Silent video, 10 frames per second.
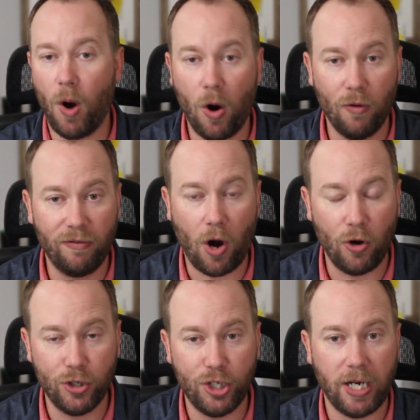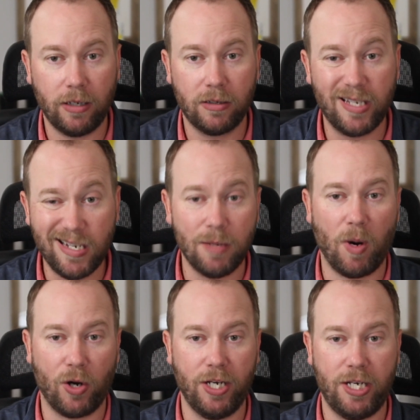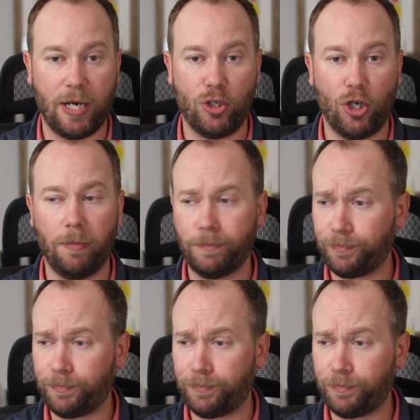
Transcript: overarching system architecture,